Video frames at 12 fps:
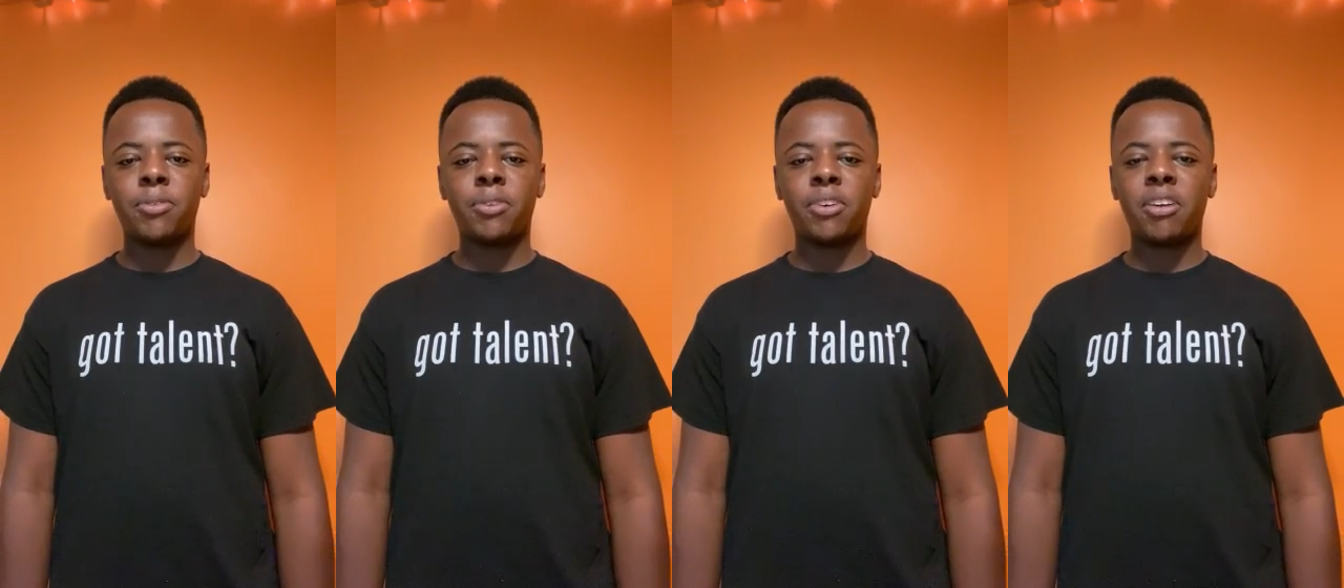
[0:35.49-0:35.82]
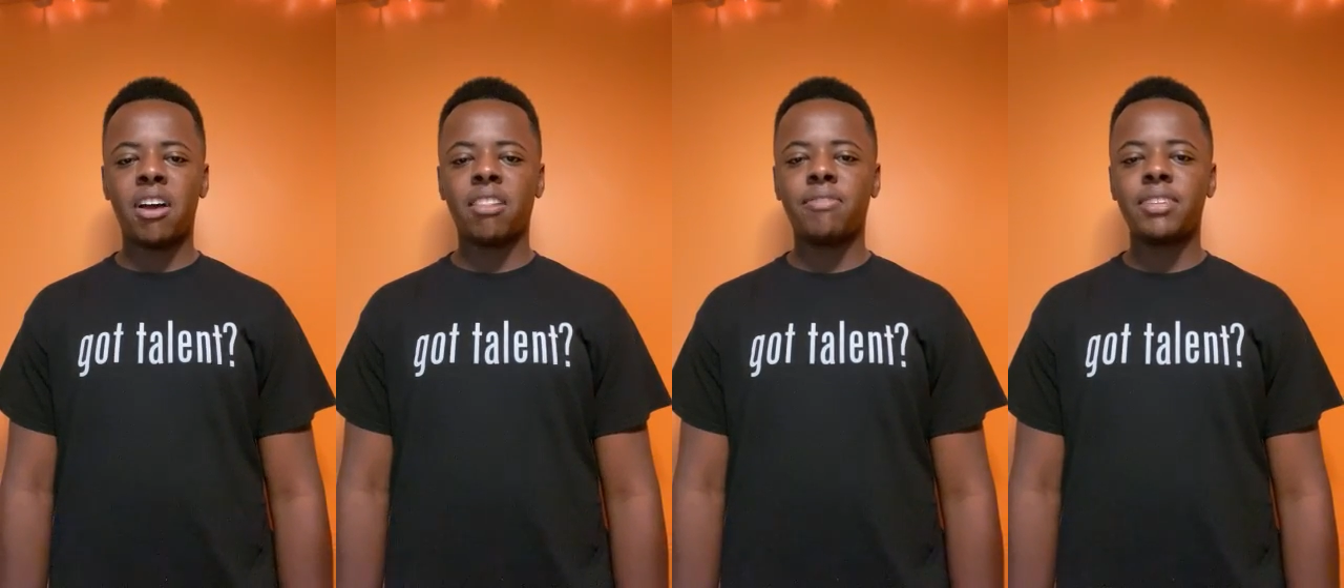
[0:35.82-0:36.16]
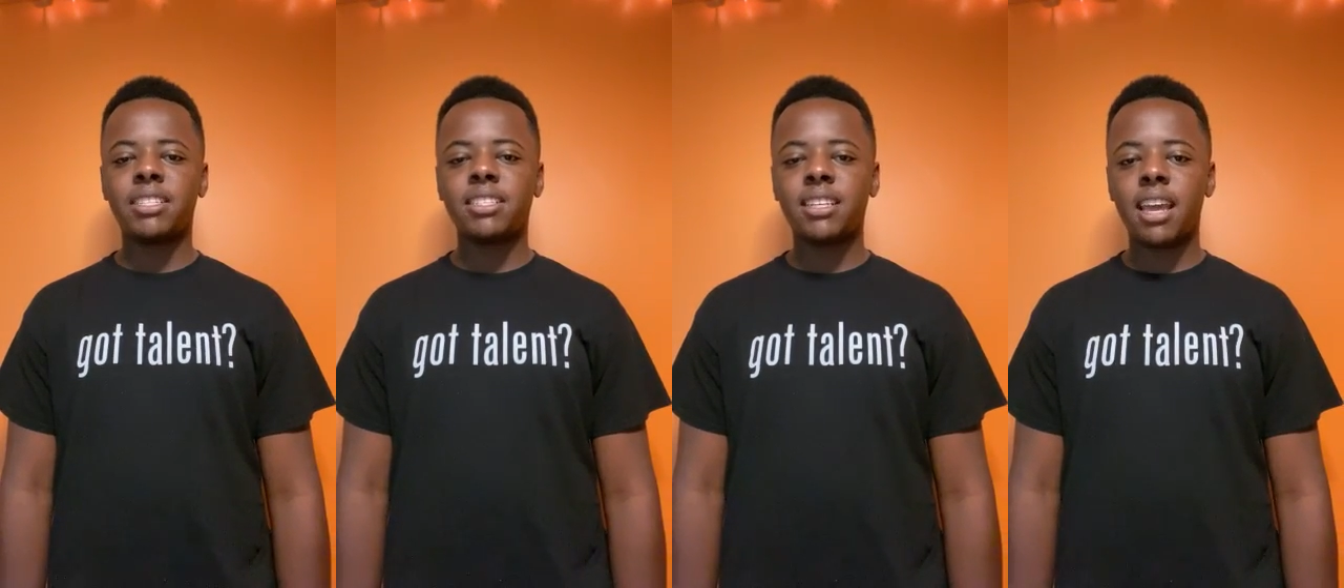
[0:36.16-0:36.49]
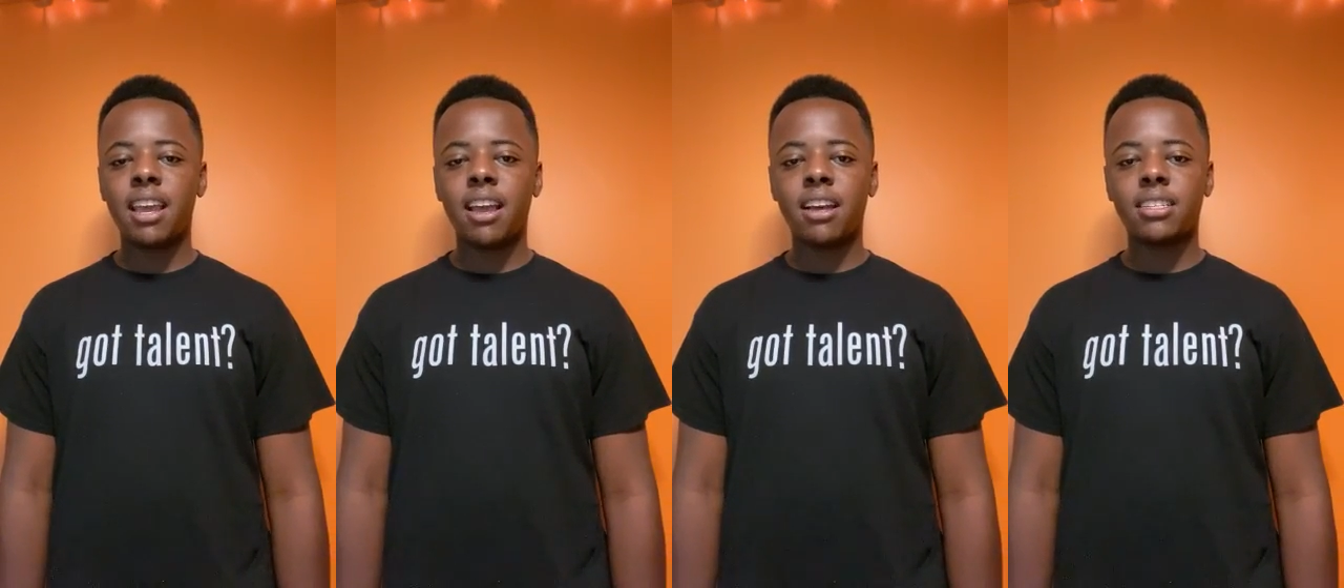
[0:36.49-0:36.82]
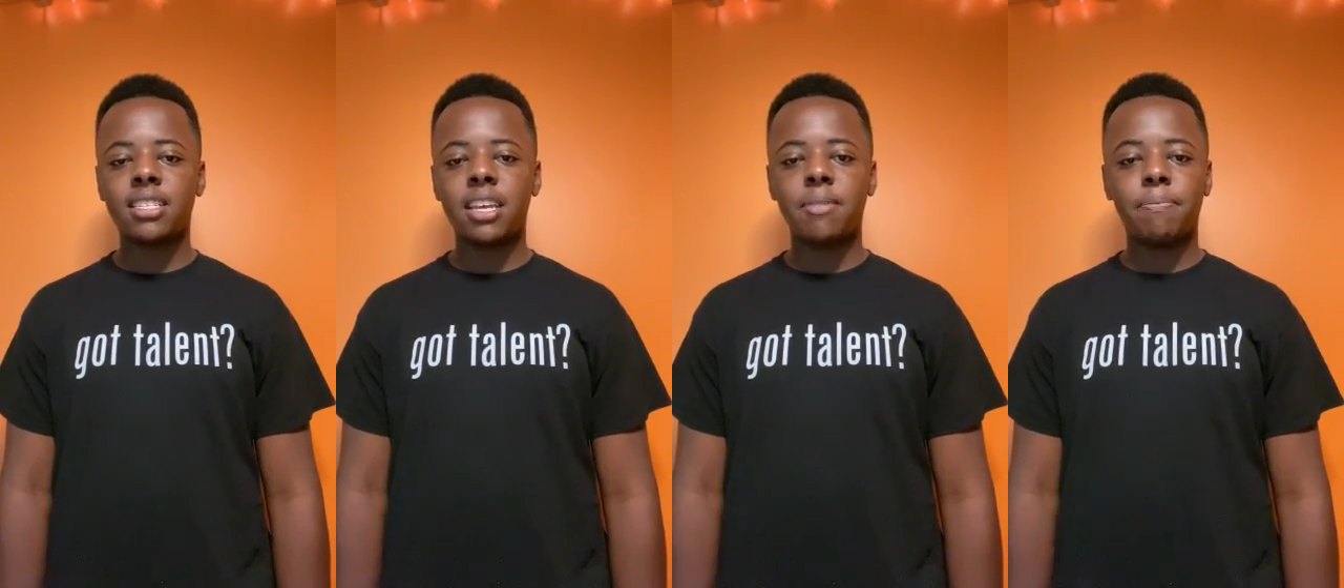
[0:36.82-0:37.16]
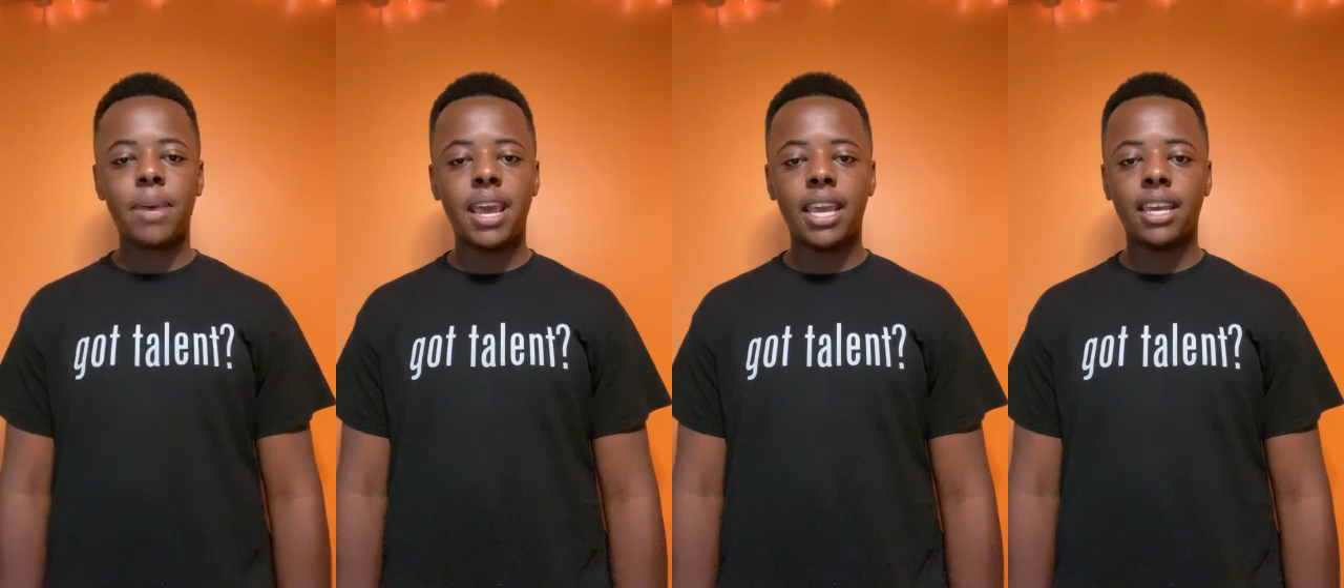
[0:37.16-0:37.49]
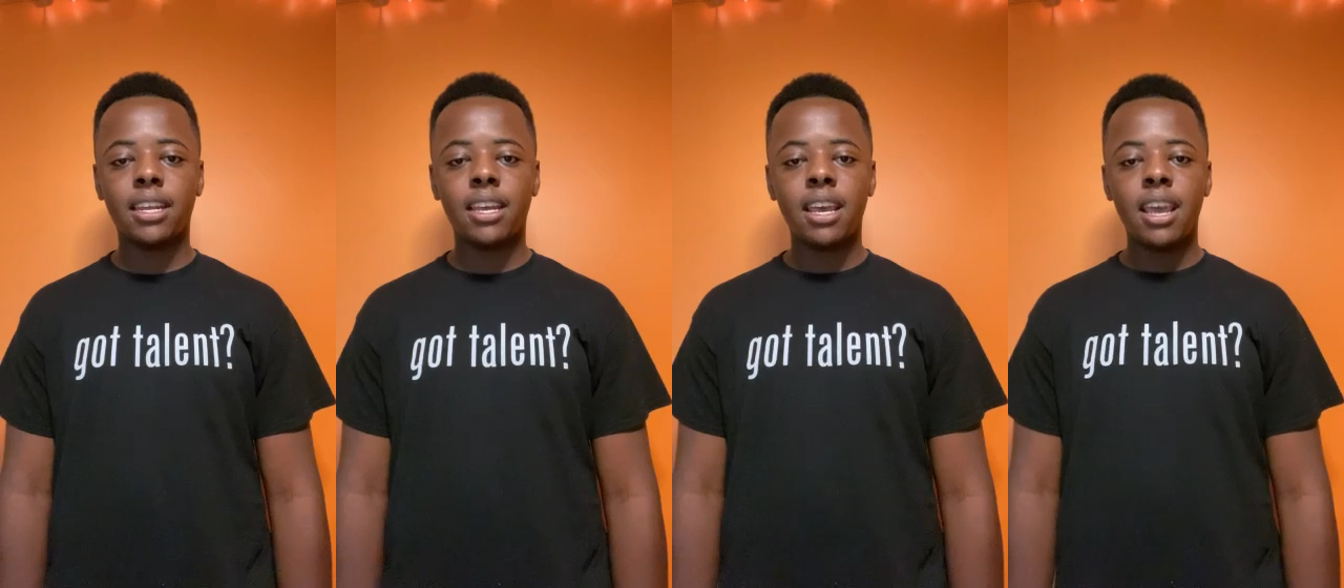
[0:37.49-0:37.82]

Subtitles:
for all of its chaos and pain